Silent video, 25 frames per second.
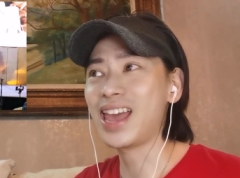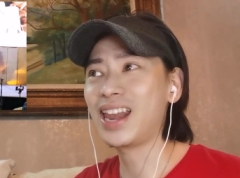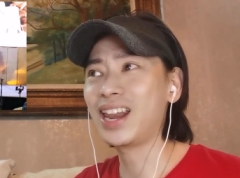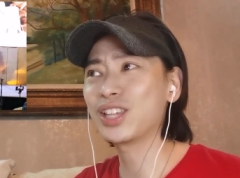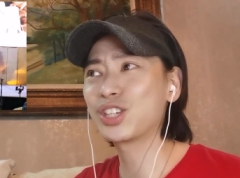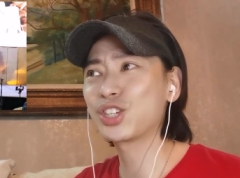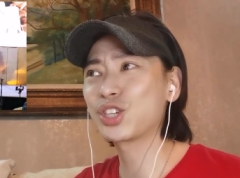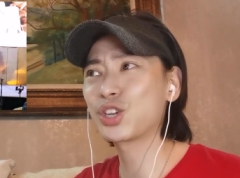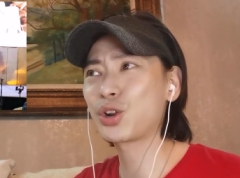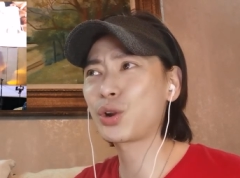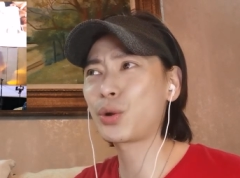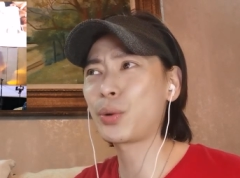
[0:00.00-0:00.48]

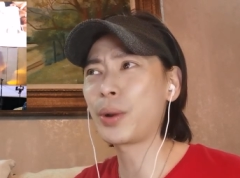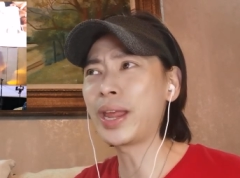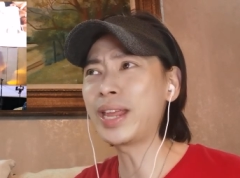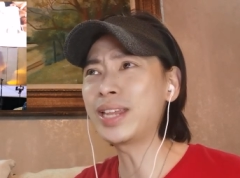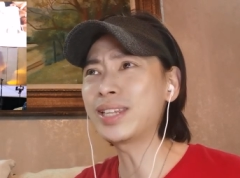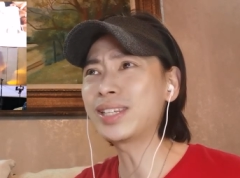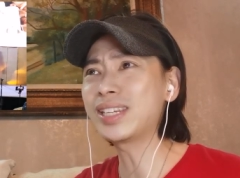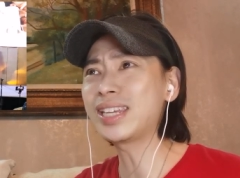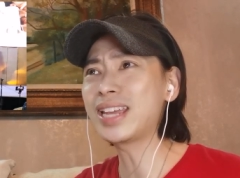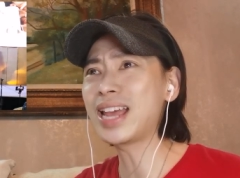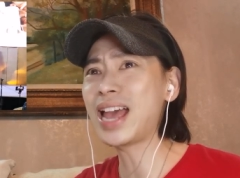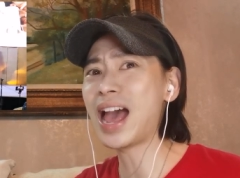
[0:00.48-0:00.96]
And it's
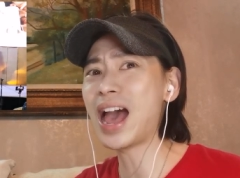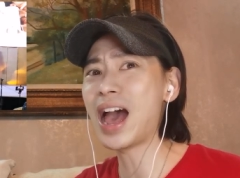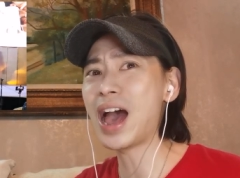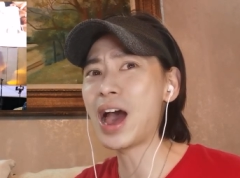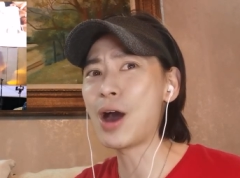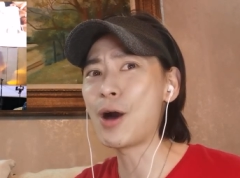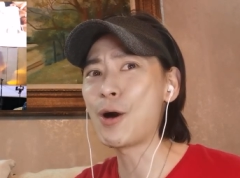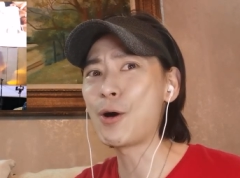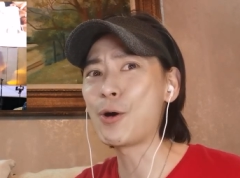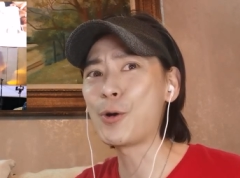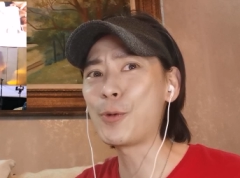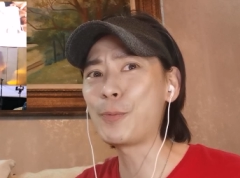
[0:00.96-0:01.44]
crazy
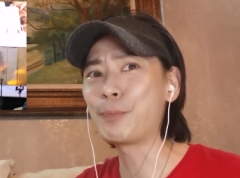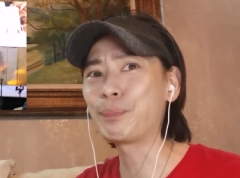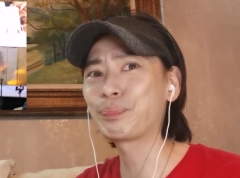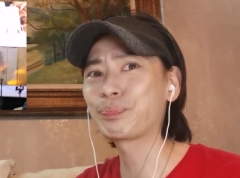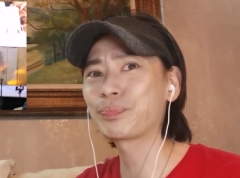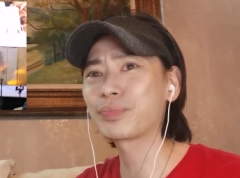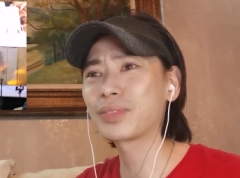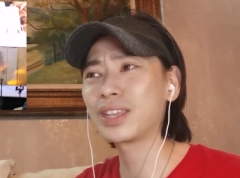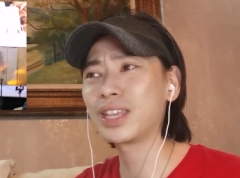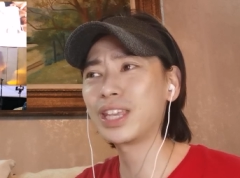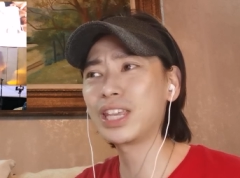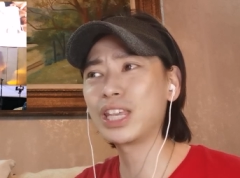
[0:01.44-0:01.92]

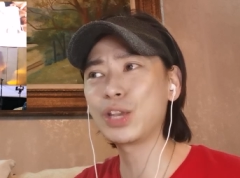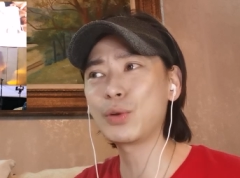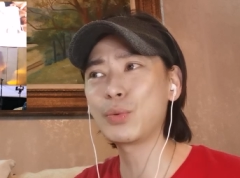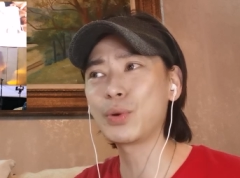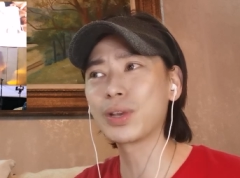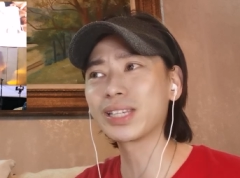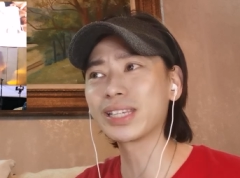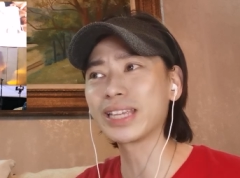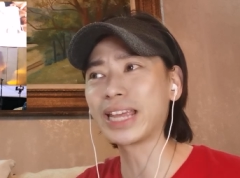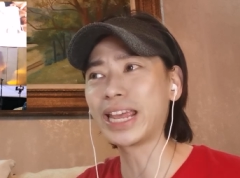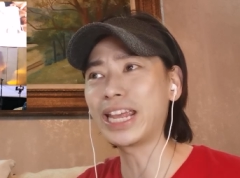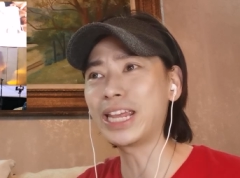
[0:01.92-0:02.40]
how
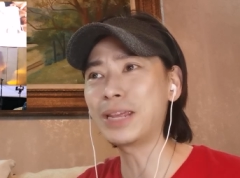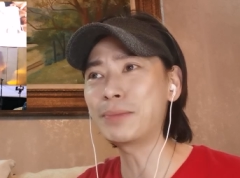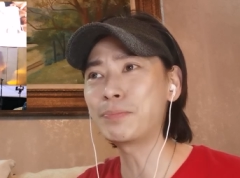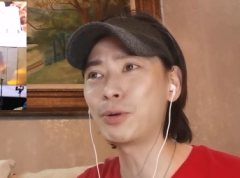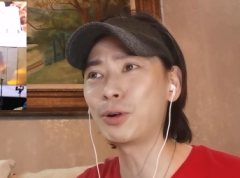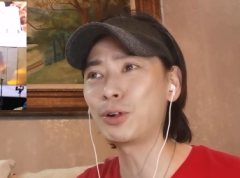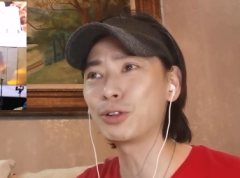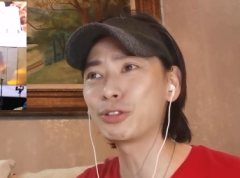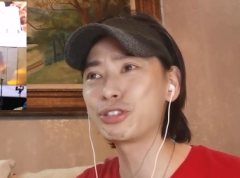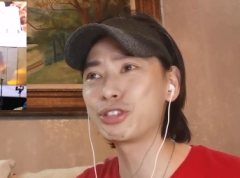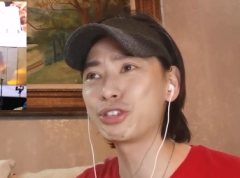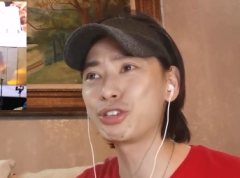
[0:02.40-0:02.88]
he was
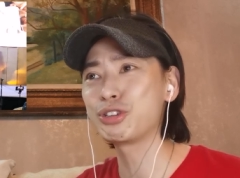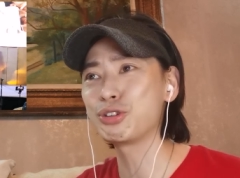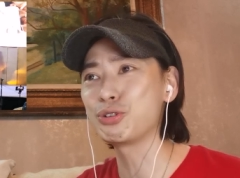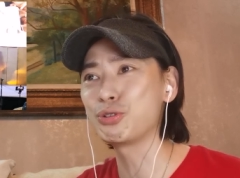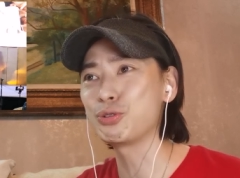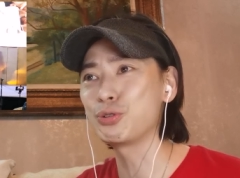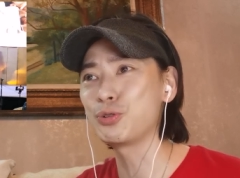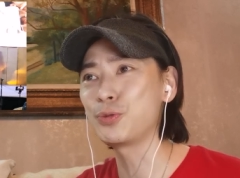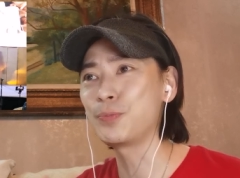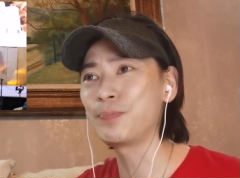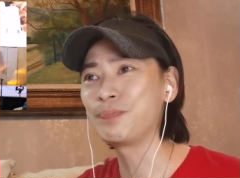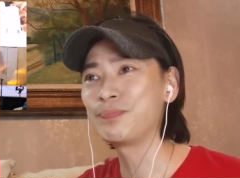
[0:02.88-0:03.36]
able
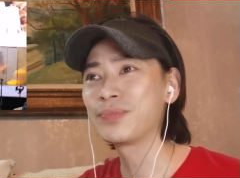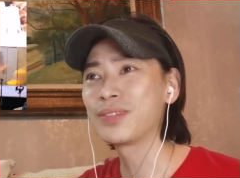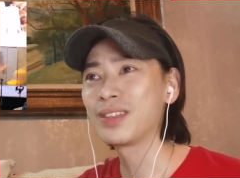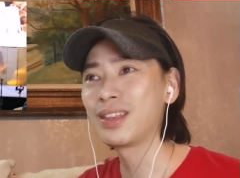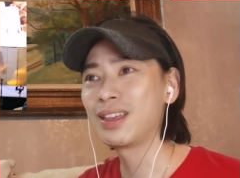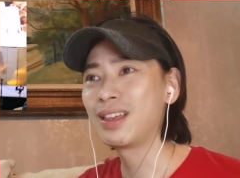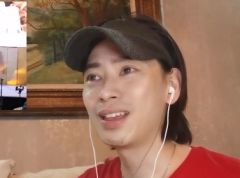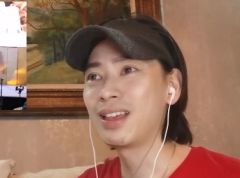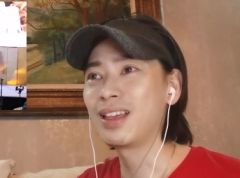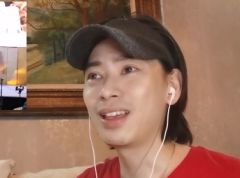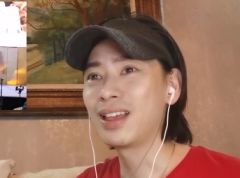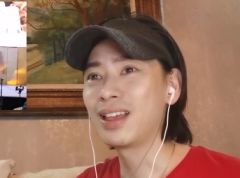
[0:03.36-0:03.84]
to